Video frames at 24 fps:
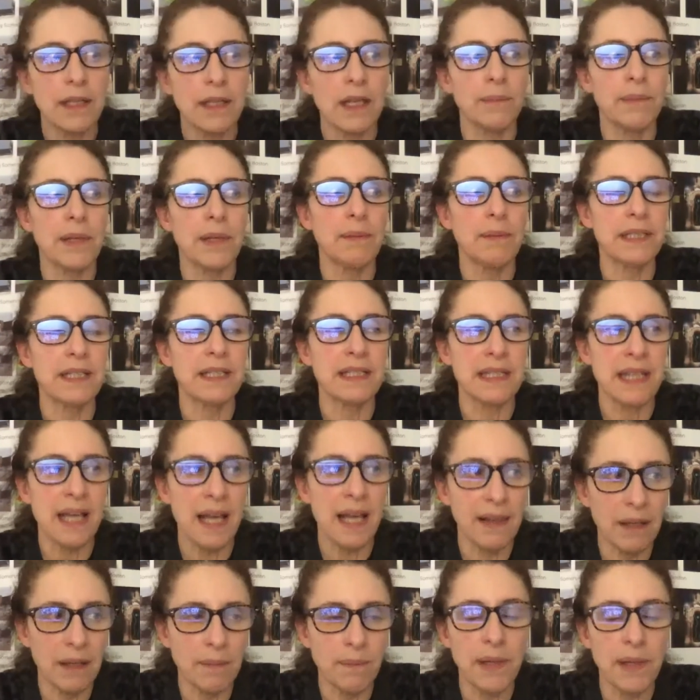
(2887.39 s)
They'll be able to
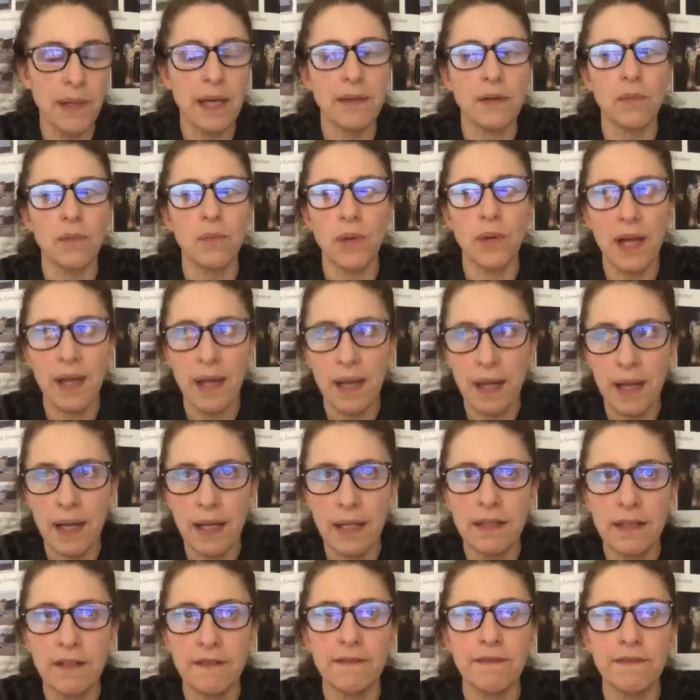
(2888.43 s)
tell it by the
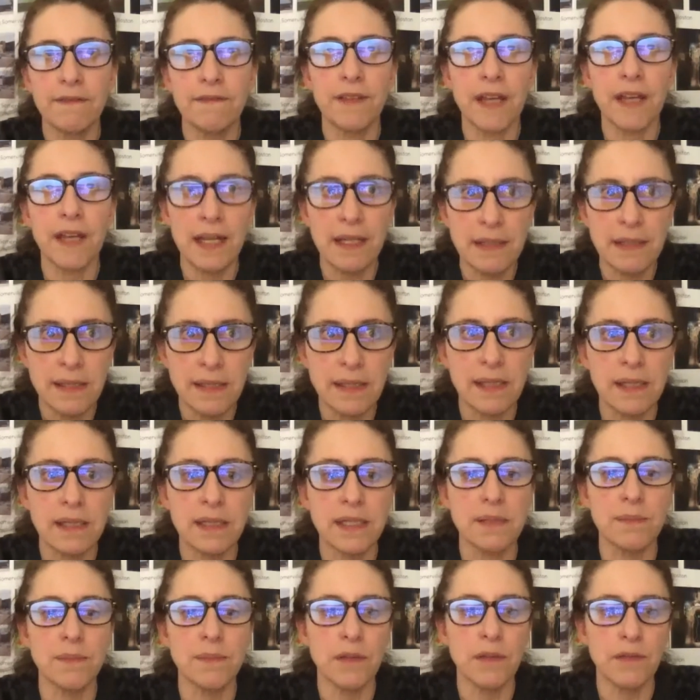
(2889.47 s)
way the face
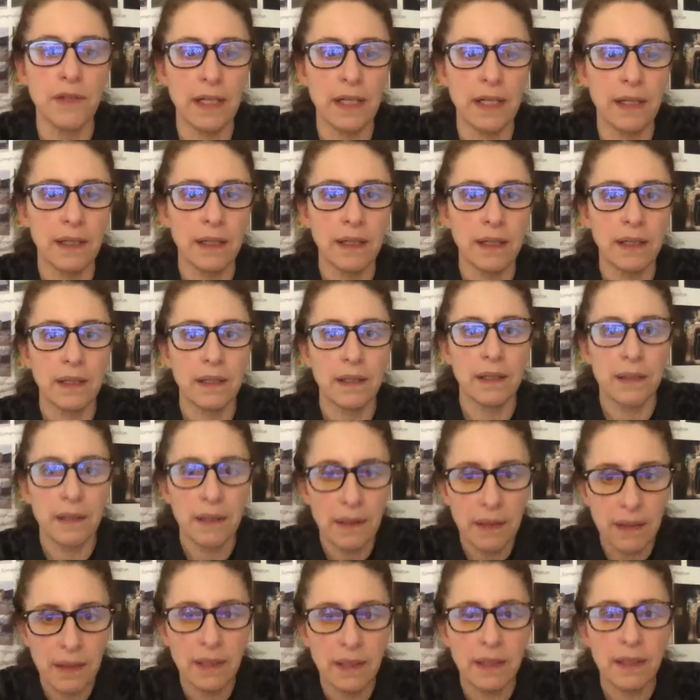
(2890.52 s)
is moving.
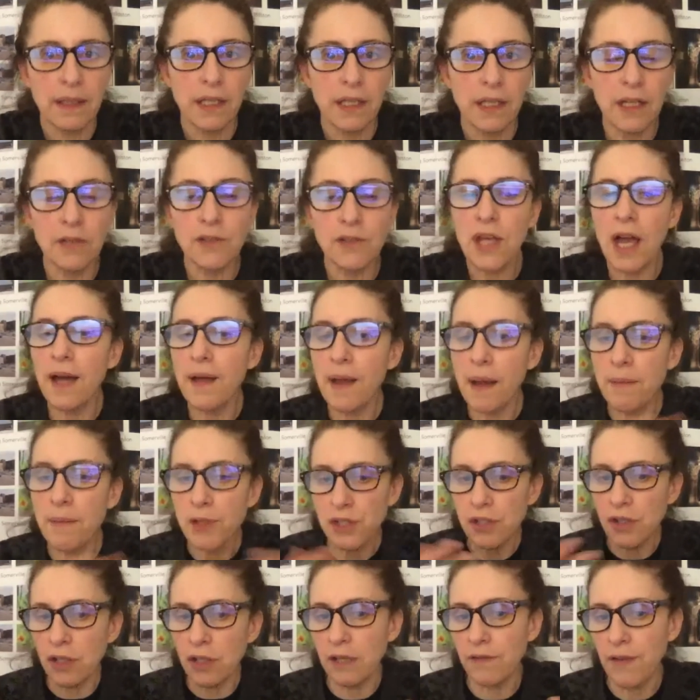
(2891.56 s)
You know, I, am
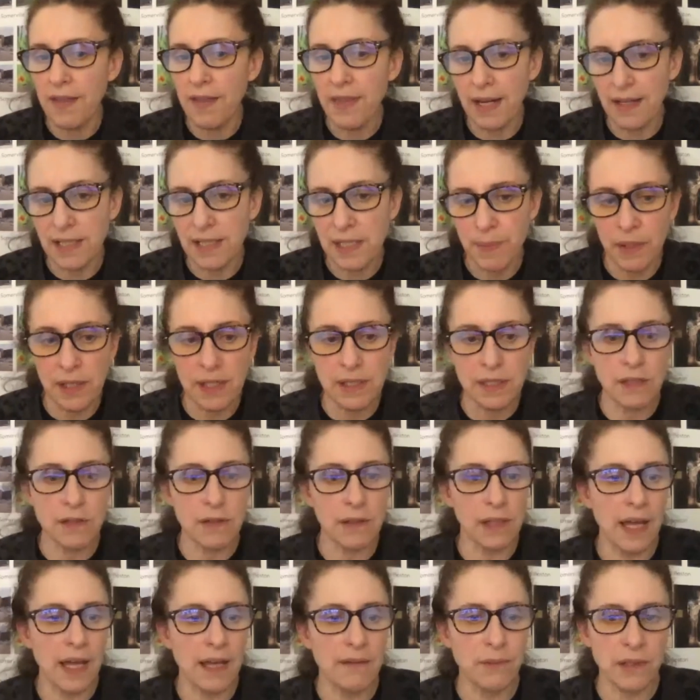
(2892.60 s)
sure you've had that experience in your
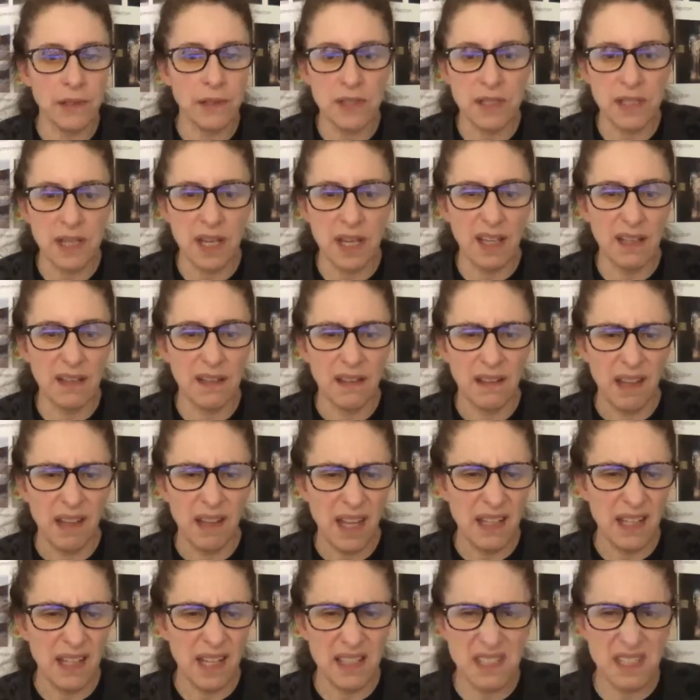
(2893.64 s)
life when you're saying,
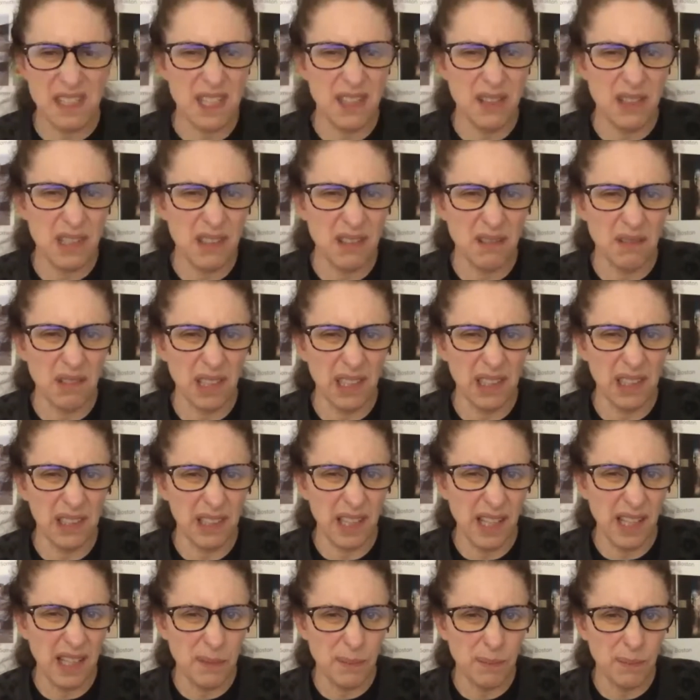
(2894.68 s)
"Hey, Nancy, you didn't really
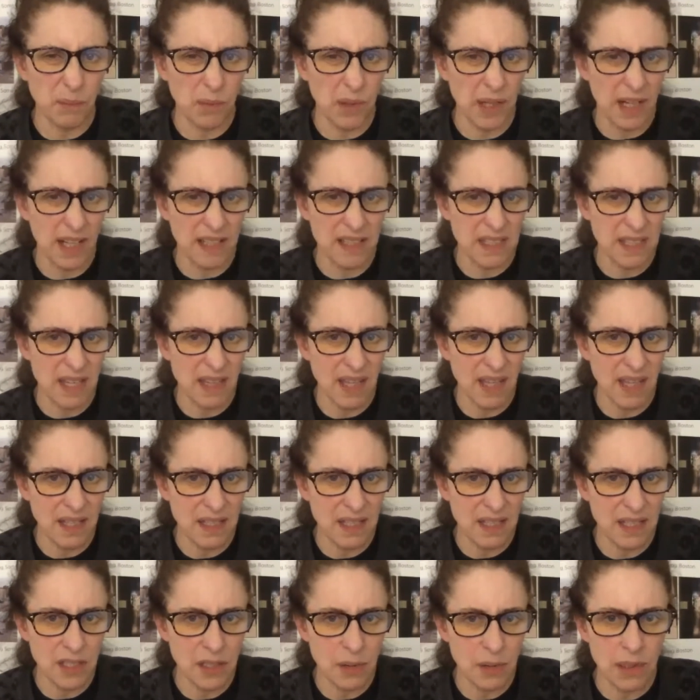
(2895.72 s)
like when I said that,
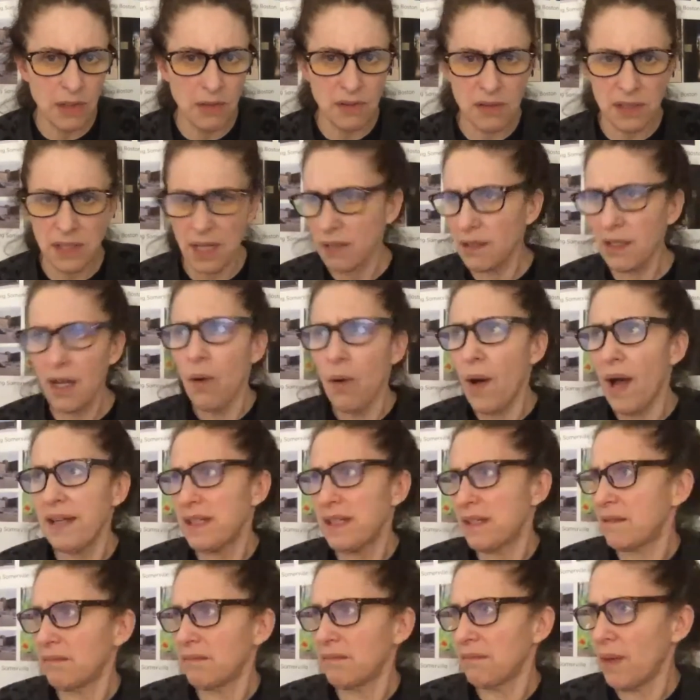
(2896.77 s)
did you?" And you're saying, "No, I
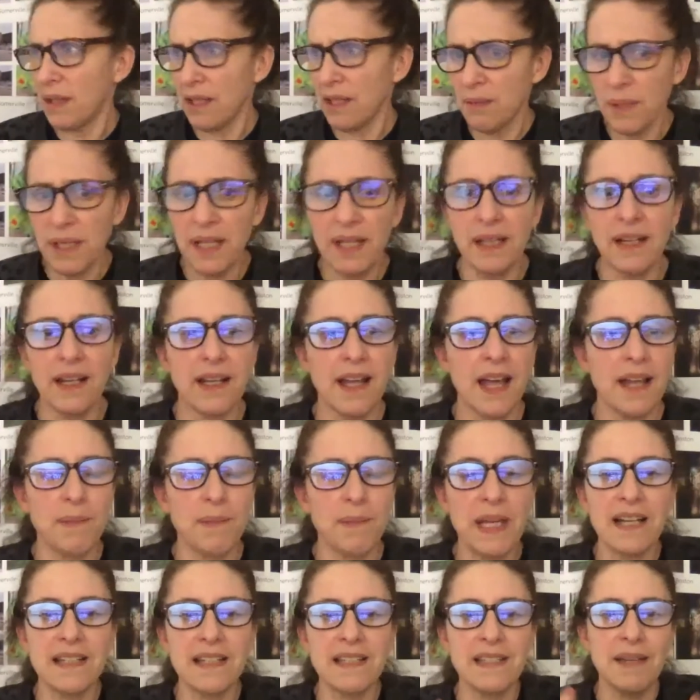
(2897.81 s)
didn't." What do you mean? And, and
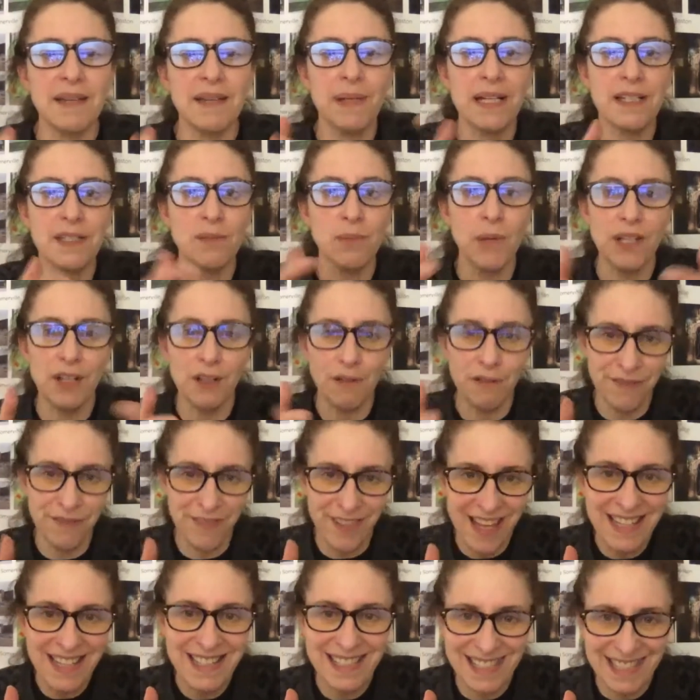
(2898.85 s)
because because what your
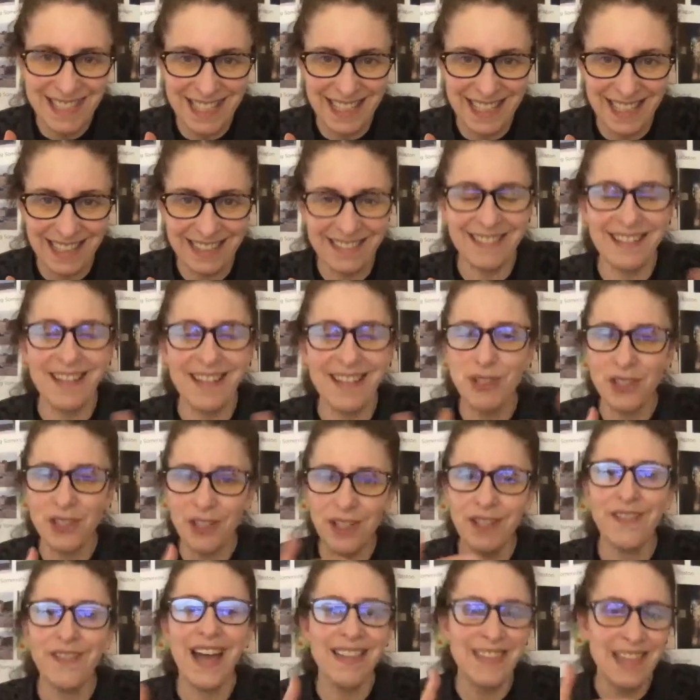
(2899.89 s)
face did, I'm sure
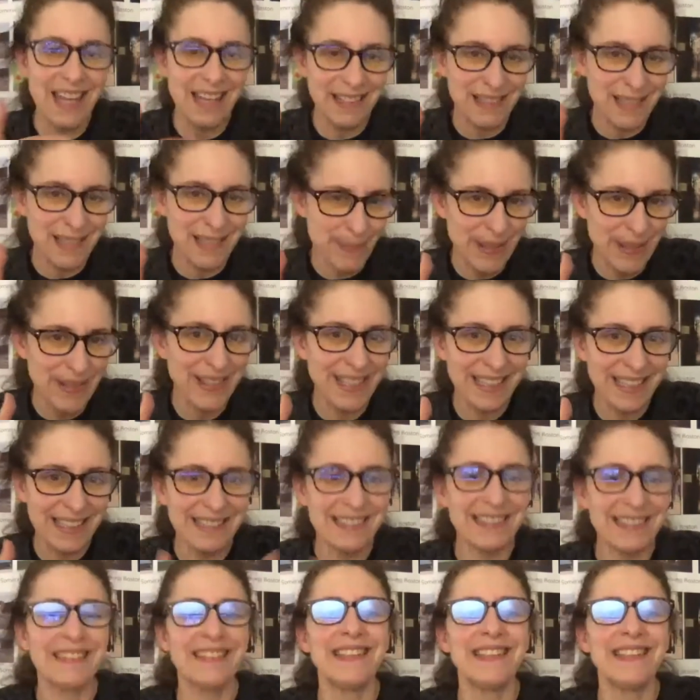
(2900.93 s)
you've had that experience.